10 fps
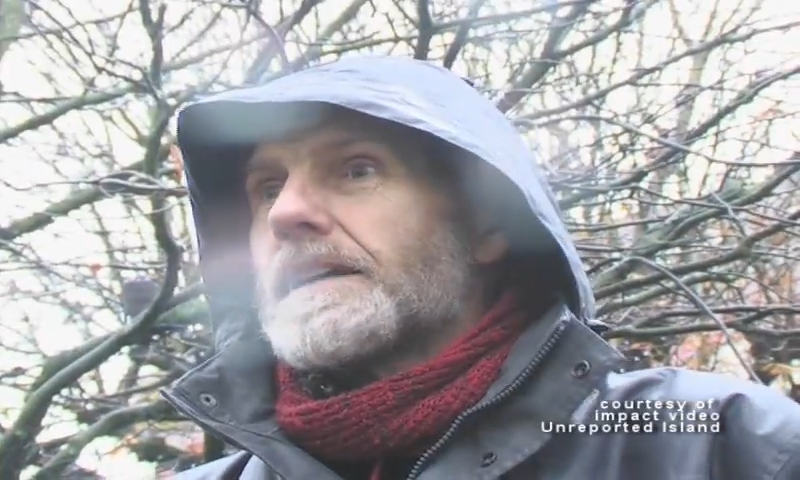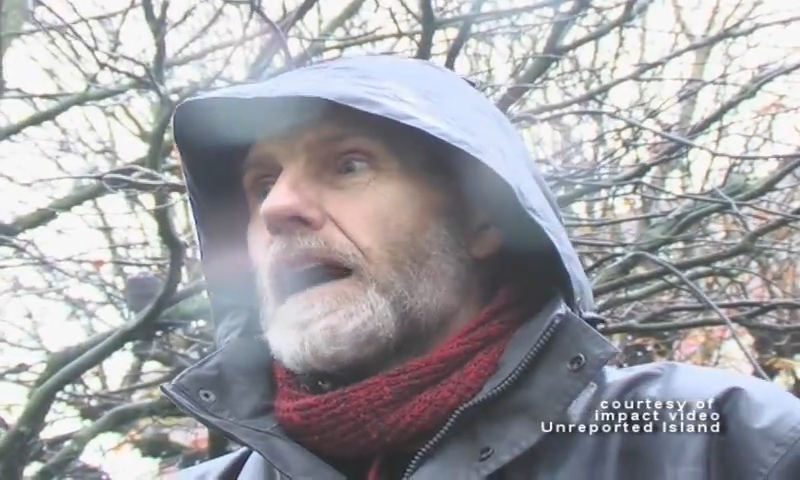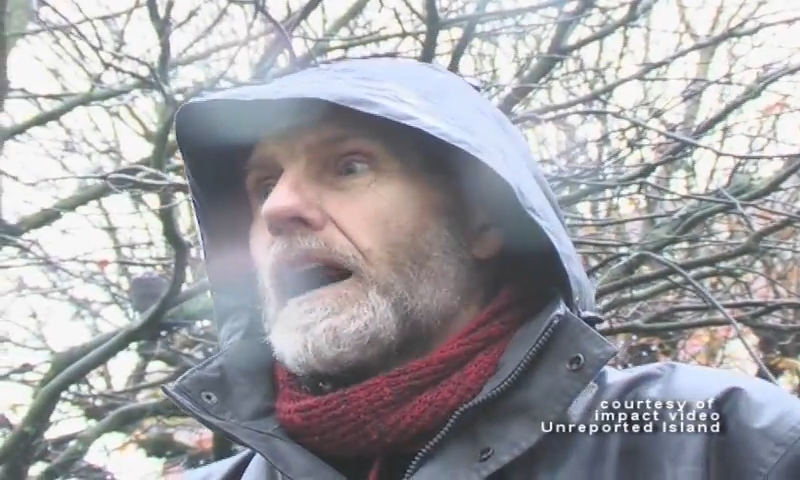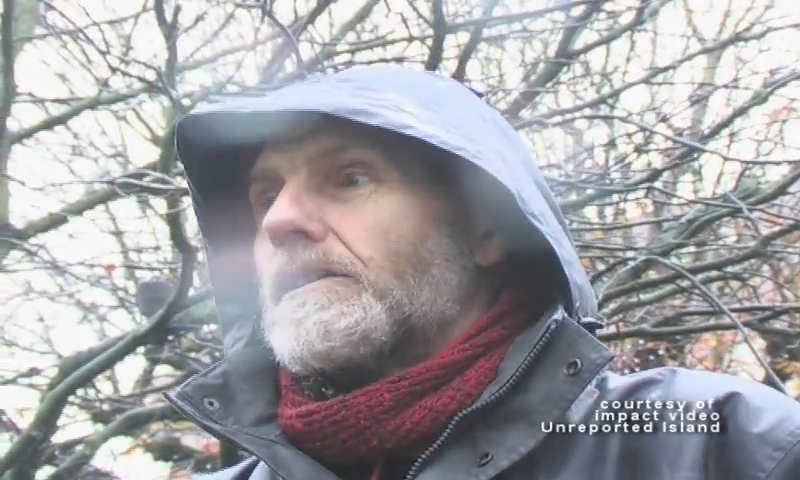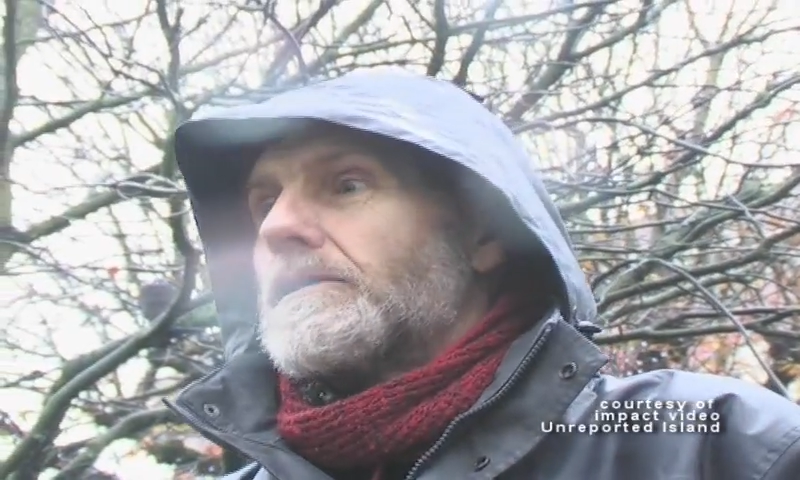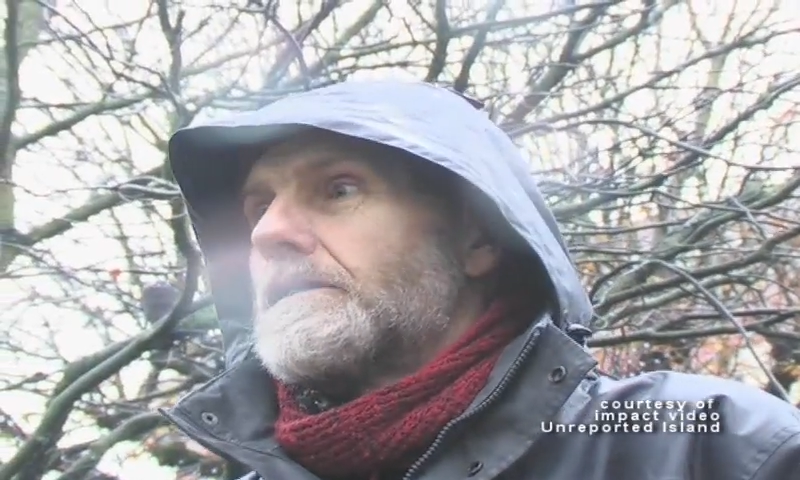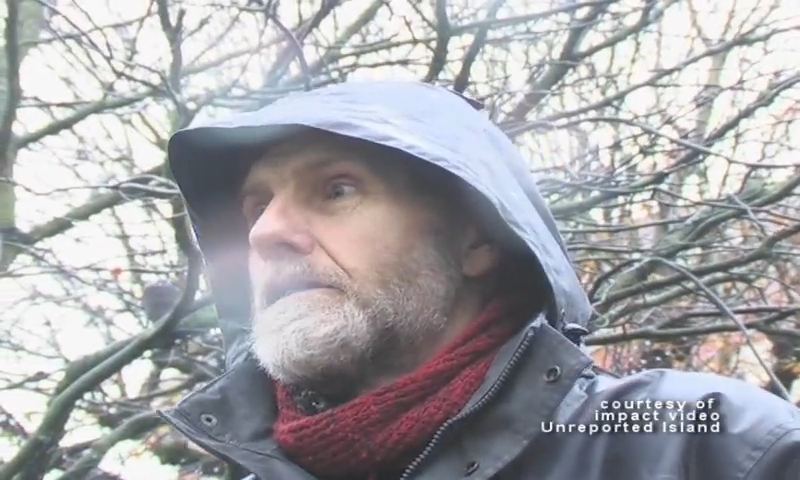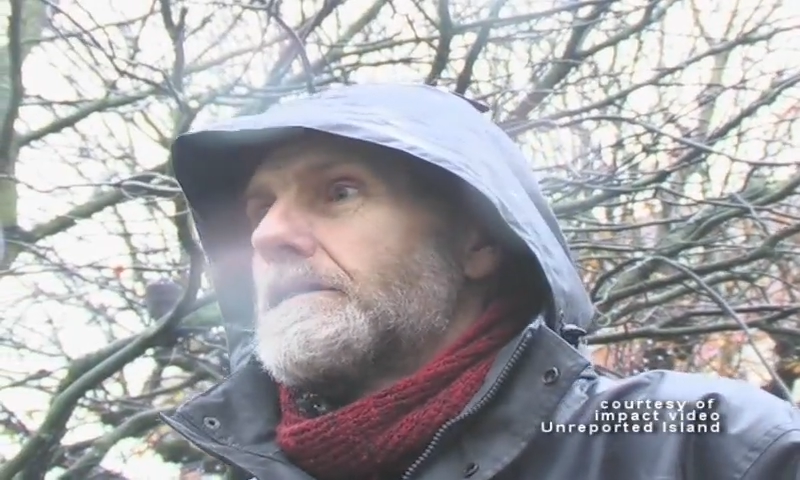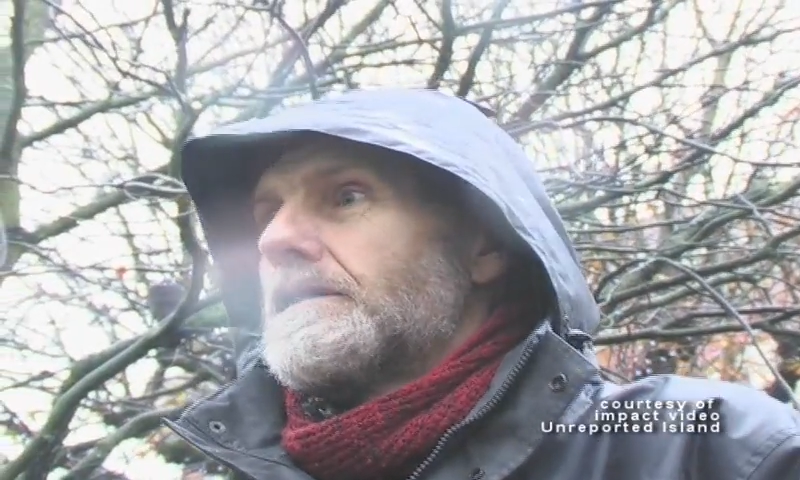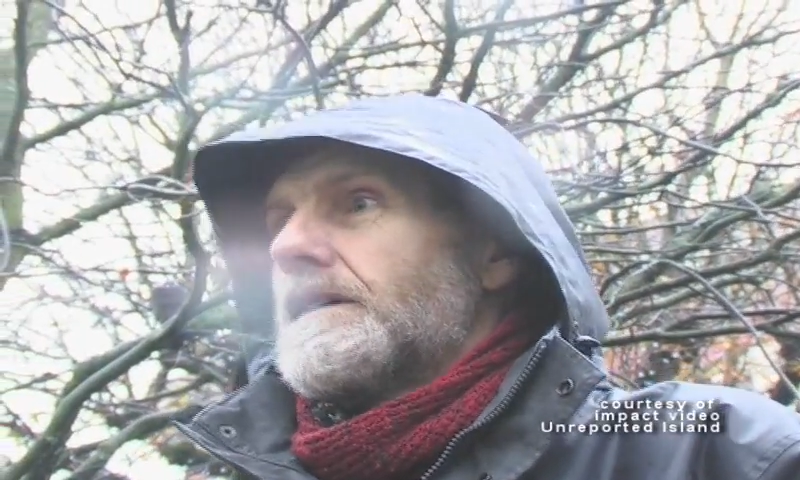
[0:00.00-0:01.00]
ago.
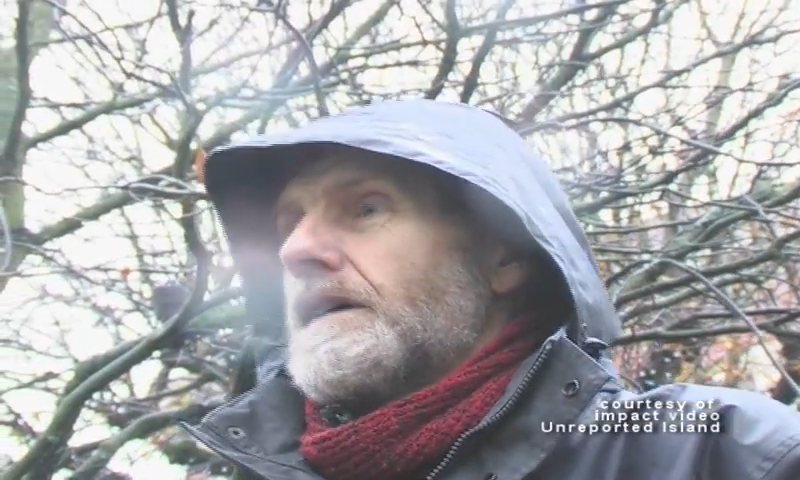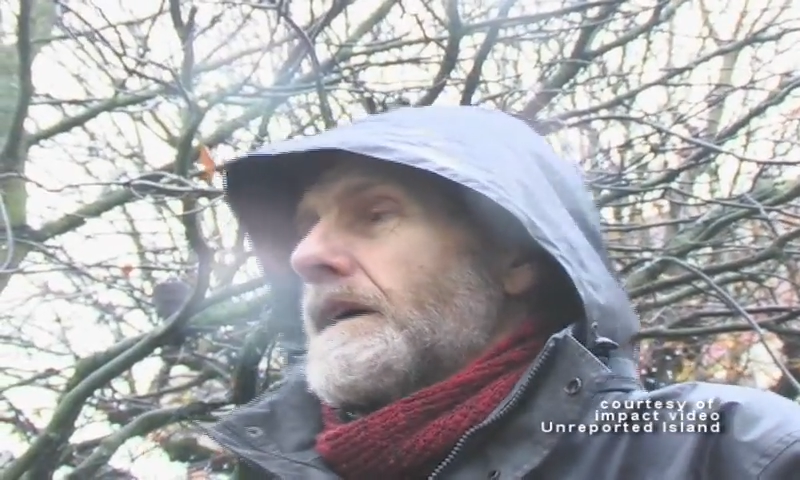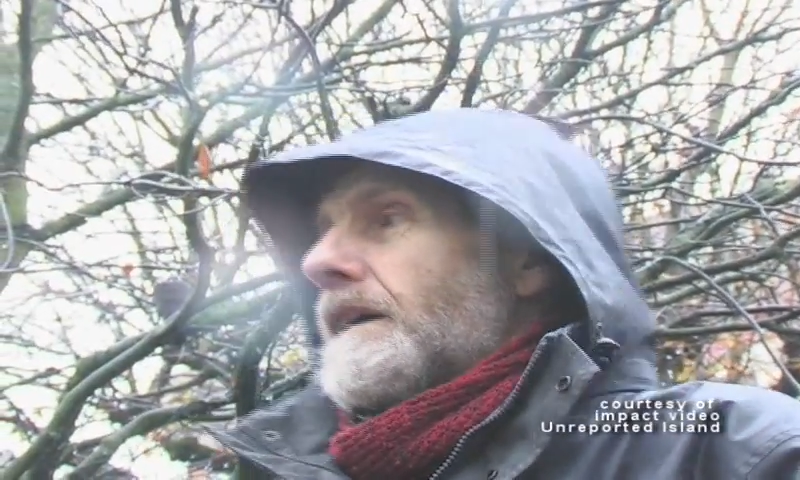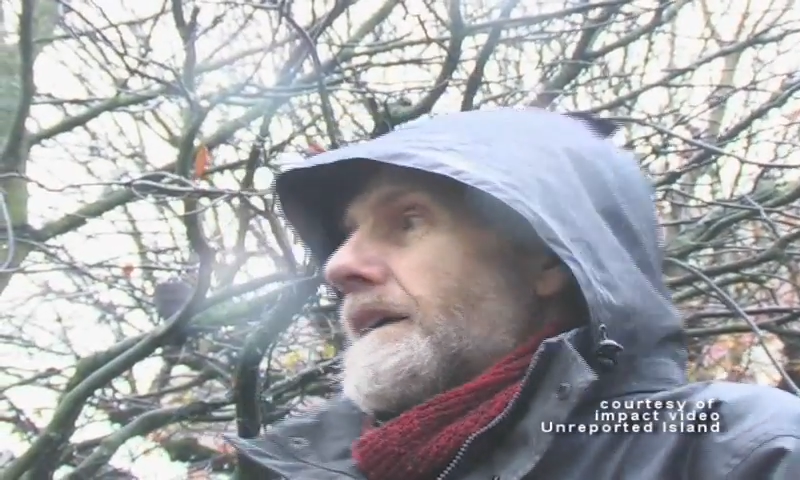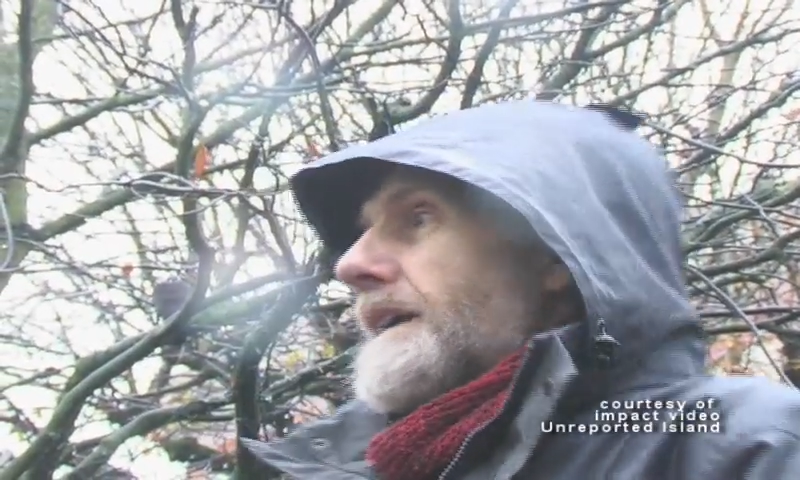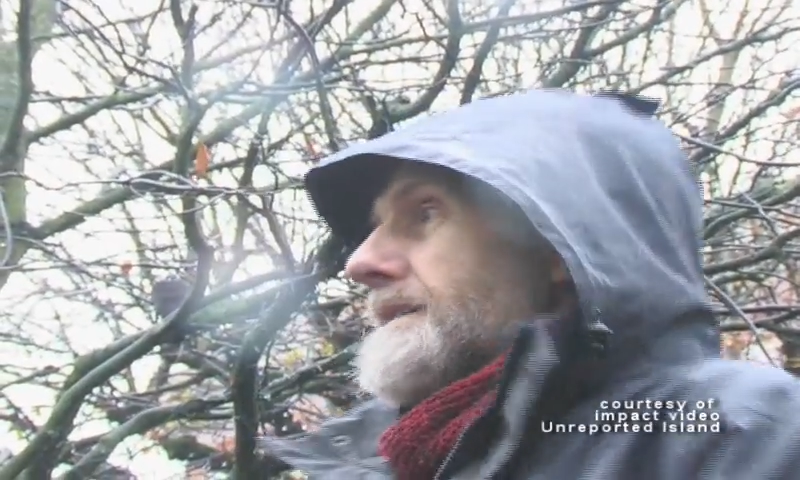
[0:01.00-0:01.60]
And